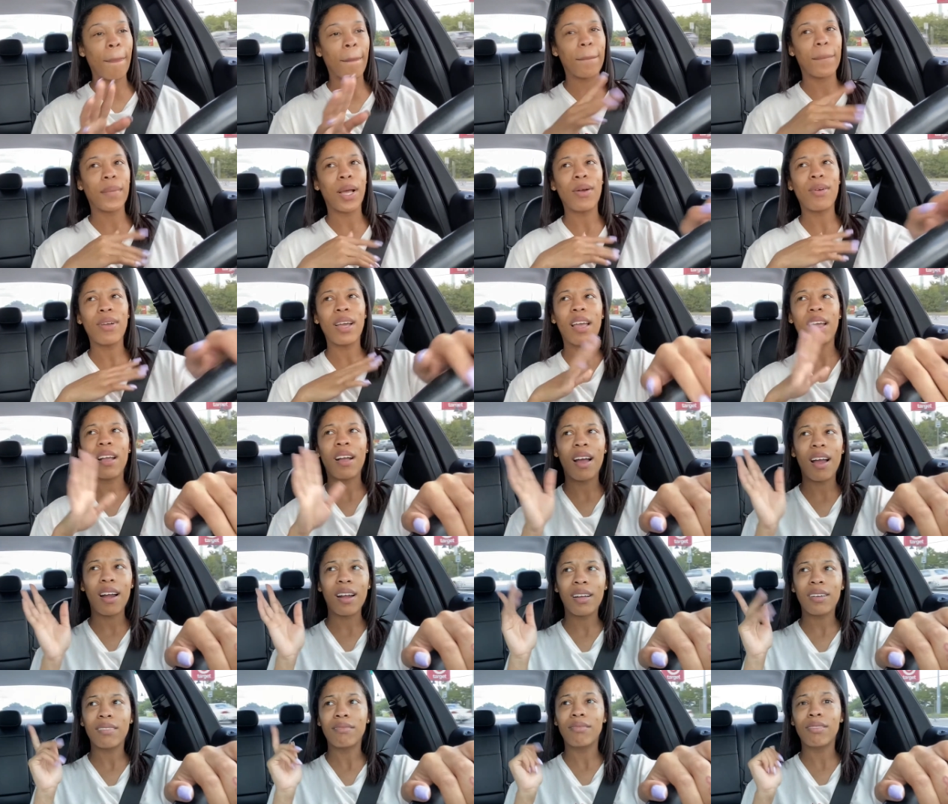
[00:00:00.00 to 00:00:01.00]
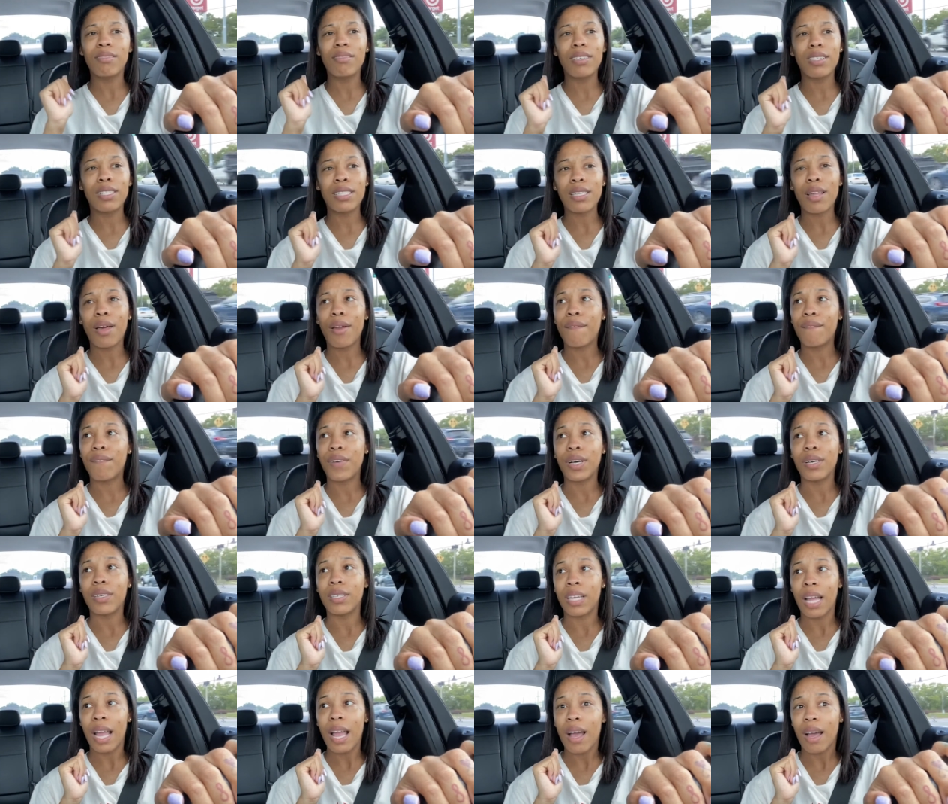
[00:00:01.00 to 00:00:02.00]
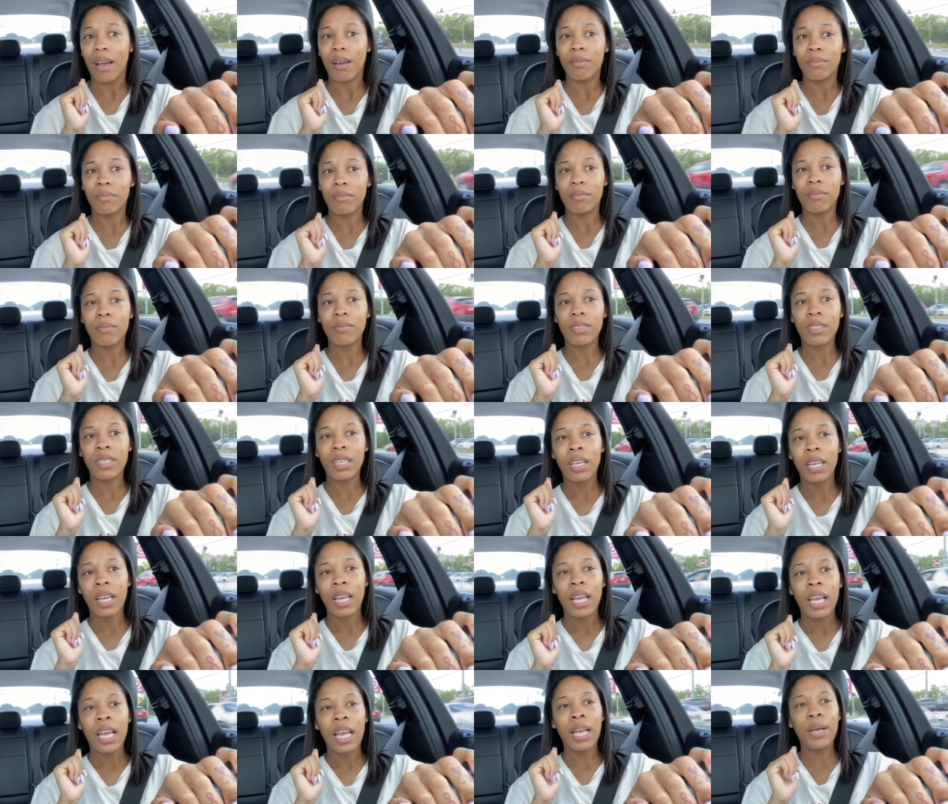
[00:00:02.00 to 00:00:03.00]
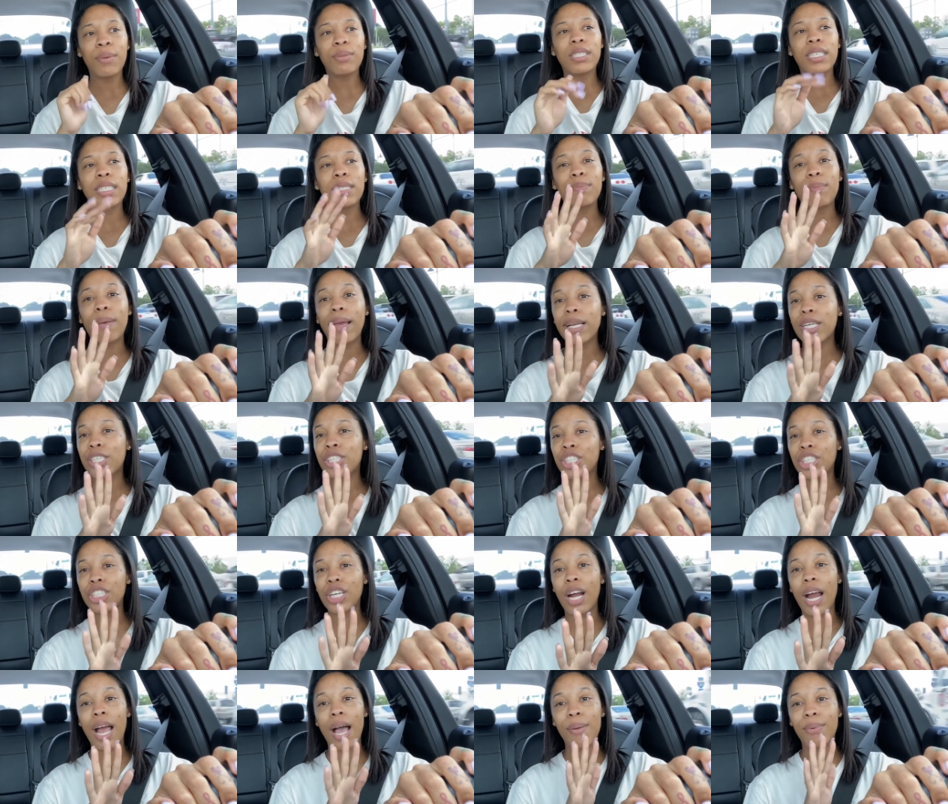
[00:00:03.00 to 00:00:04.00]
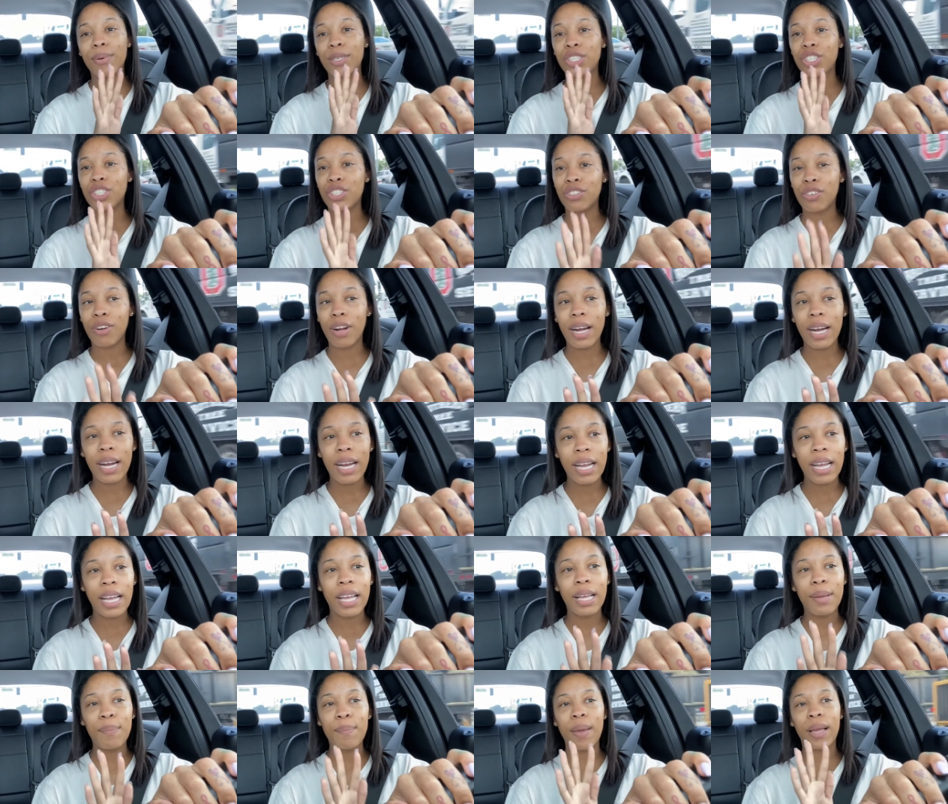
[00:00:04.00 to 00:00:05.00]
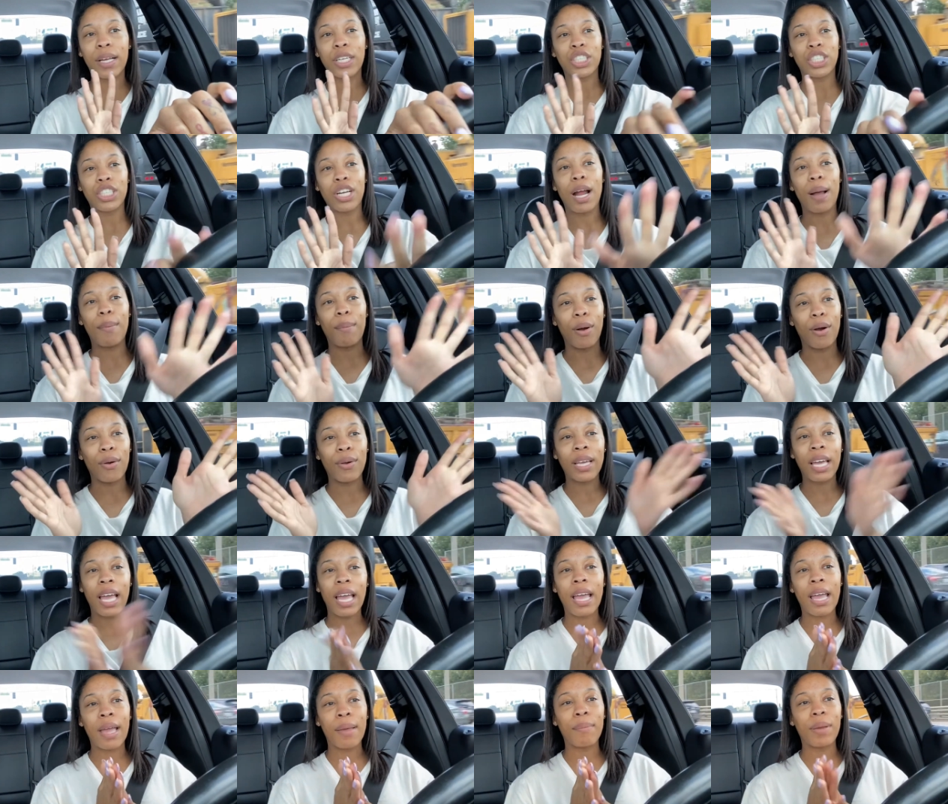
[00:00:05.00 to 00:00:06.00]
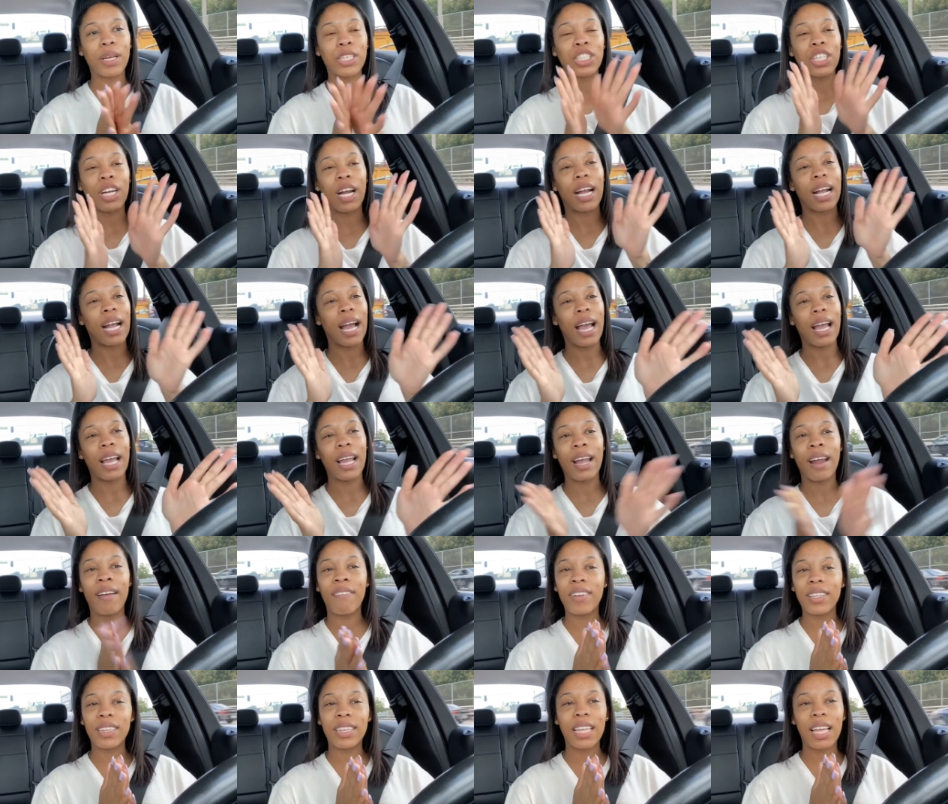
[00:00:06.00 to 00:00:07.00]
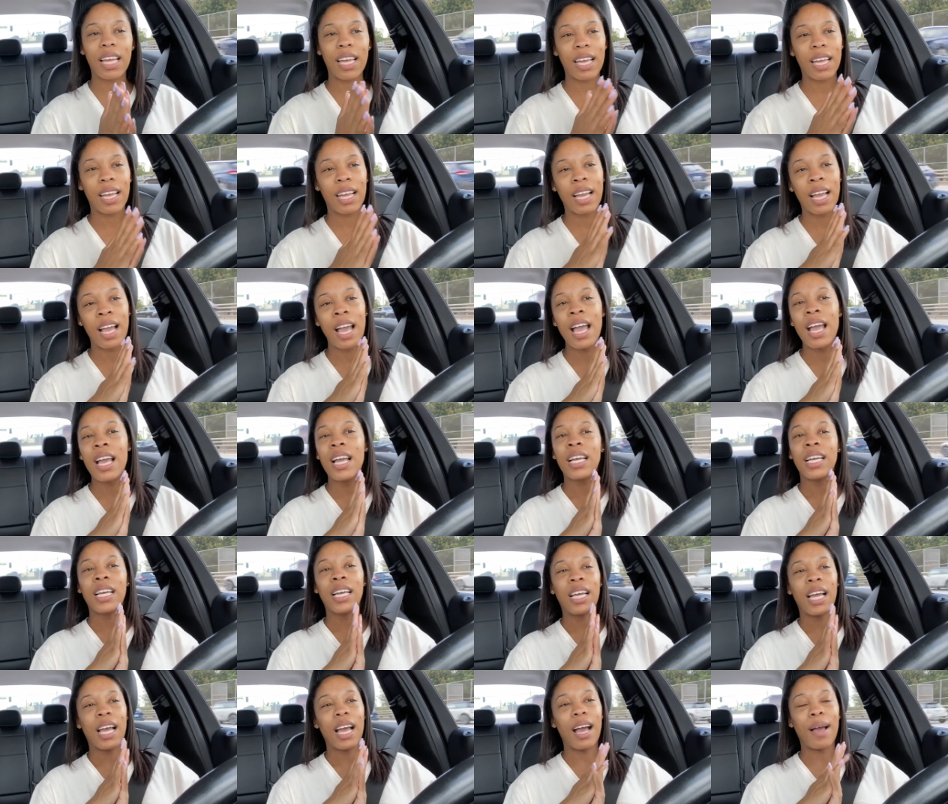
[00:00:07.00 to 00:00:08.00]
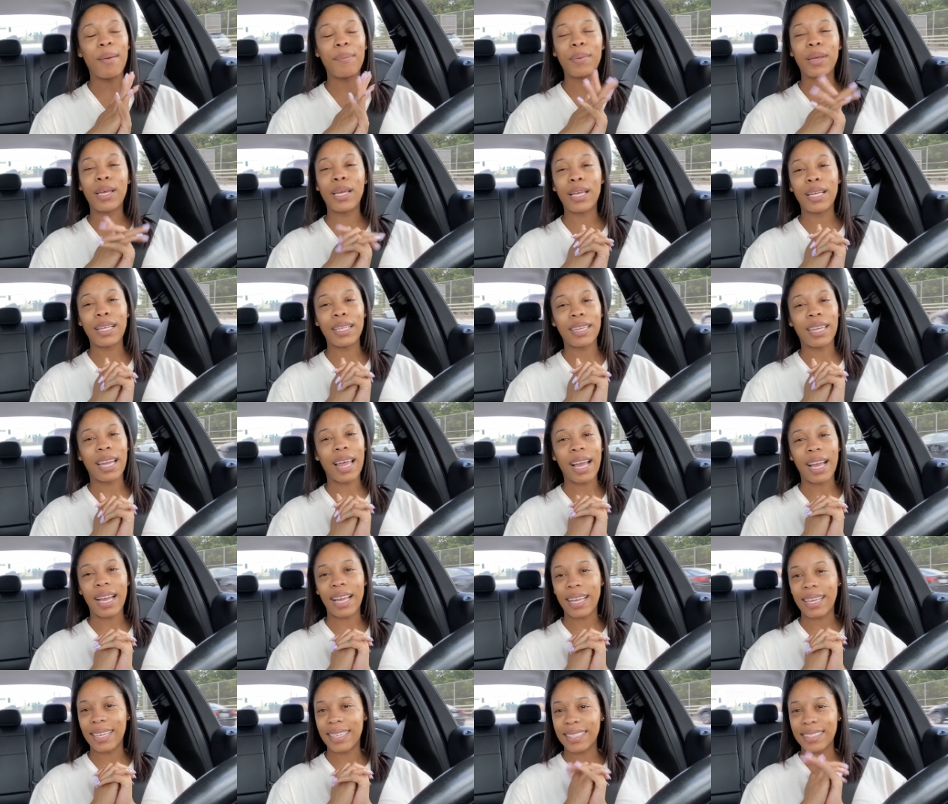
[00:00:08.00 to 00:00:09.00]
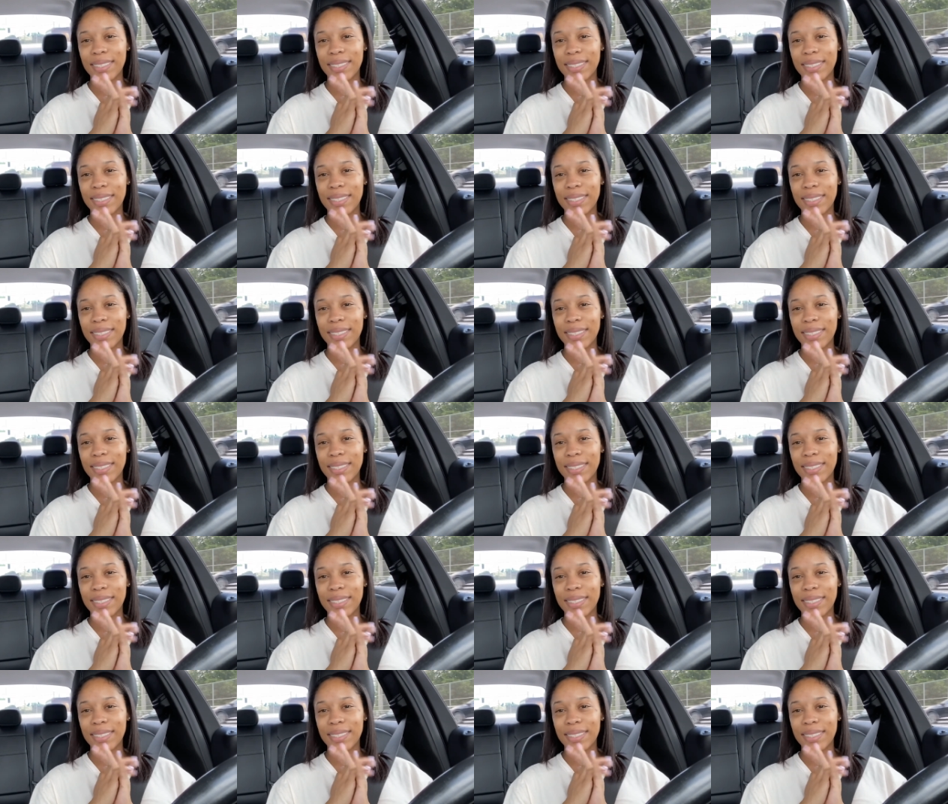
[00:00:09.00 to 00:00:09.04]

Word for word: okay, Carl, you need to slow the fuck down. He was just making sure I was straight, make sure I'm okay, make sure I got everything. I mean, like,